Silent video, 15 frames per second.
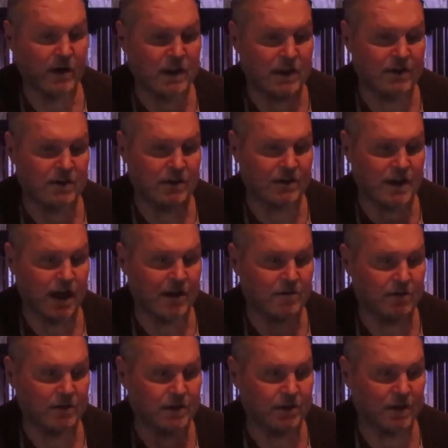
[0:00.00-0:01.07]
Oh, and he says,
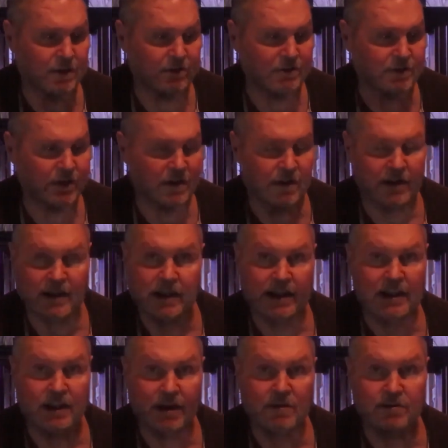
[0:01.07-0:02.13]
I will return
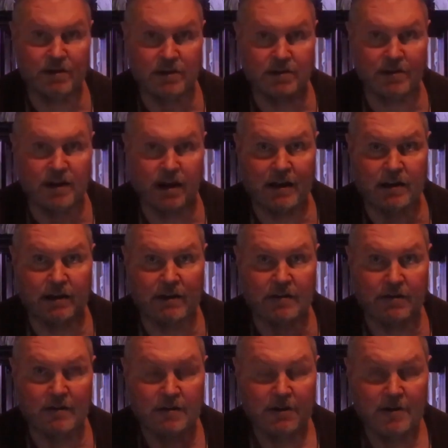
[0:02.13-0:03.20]
suddenly. He knows it's
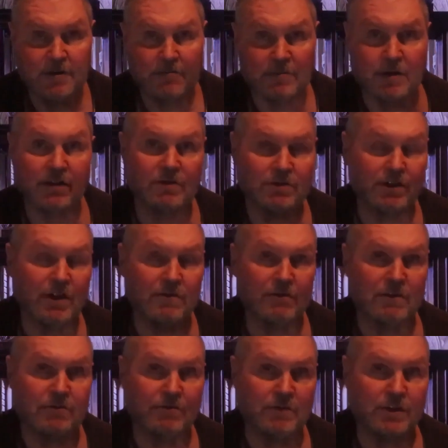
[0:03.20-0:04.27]
not here because
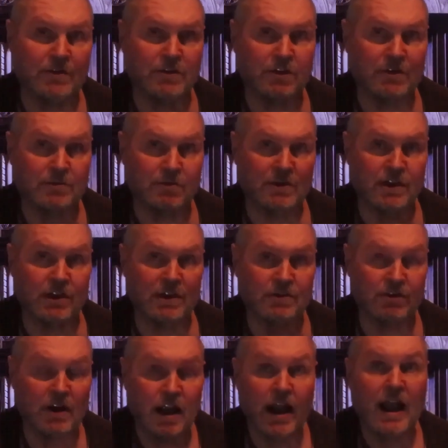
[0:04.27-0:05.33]
covenant friendship
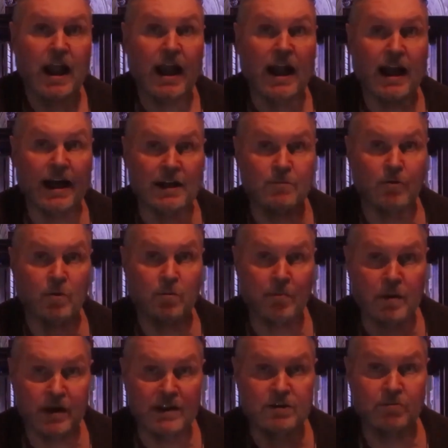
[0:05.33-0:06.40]
says, I
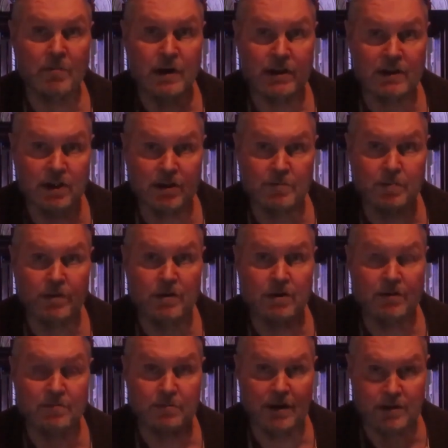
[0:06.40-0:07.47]
will place my
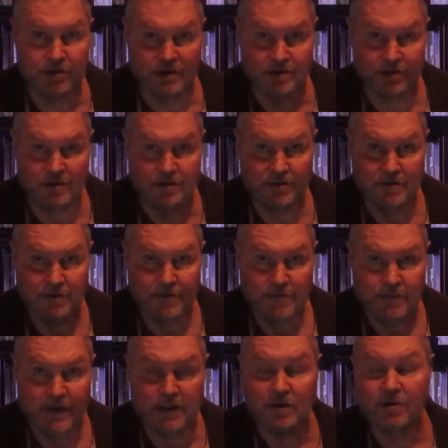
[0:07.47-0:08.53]
temple amongst you.
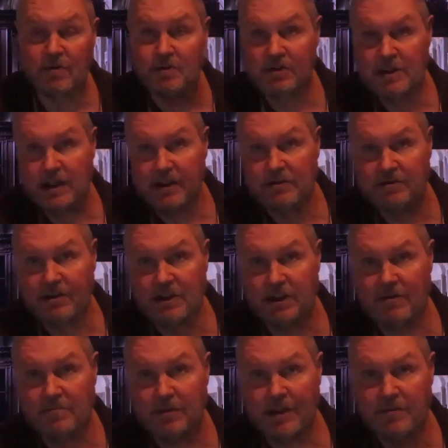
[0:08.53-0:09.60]
And of course, he
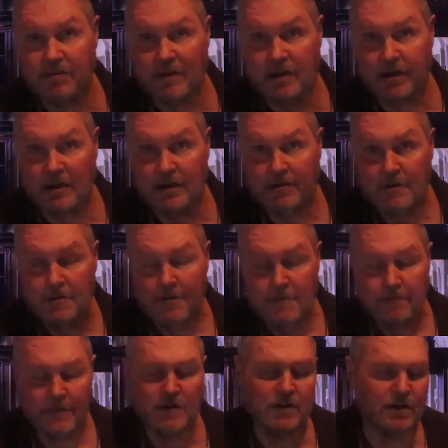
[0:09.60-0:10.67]
has to get me ready.
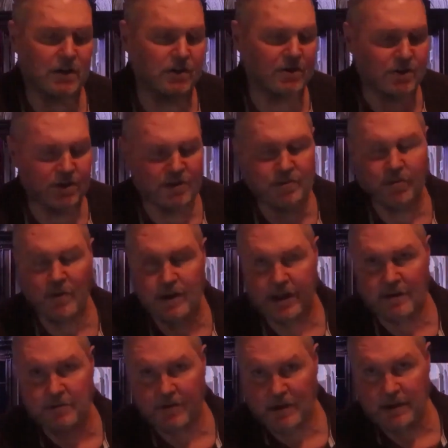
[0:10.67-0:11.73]
It's just
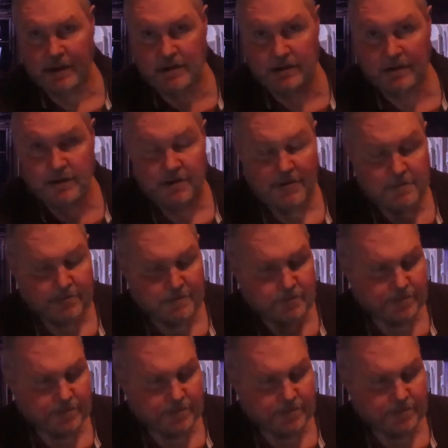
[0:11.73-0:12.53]
the way it reads.